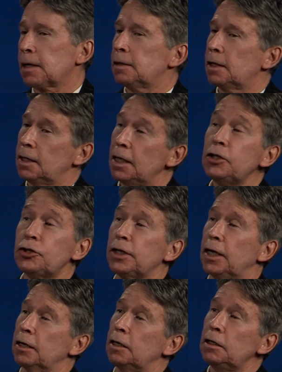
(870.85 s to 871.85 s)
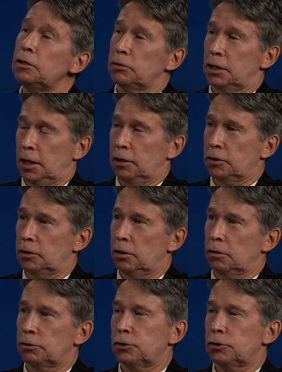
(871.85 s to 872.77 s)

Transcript: then they should get $100,000.